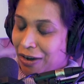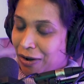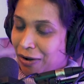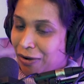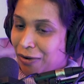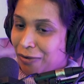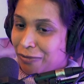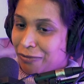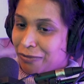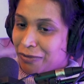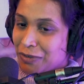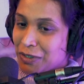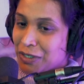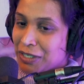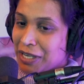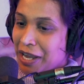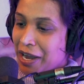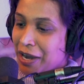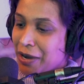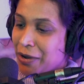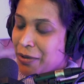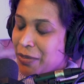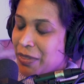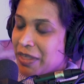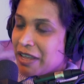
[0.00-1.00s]
Off.
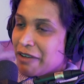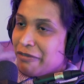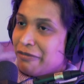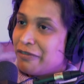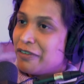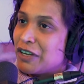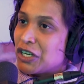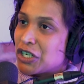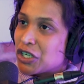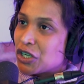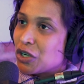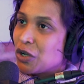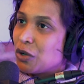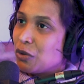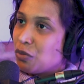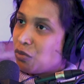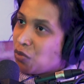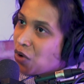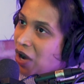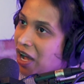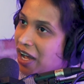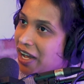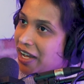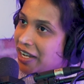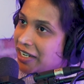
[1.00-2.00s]
So the official
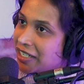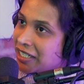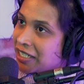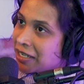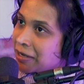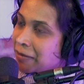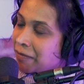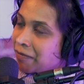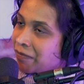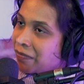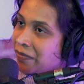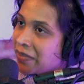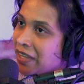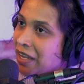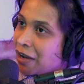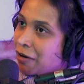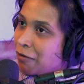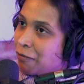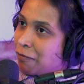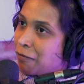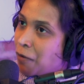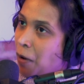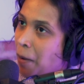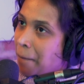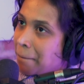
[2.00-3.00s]
word
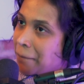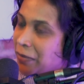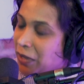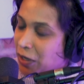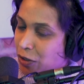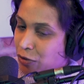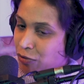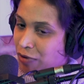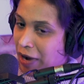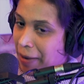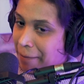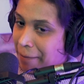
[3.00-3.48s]
from the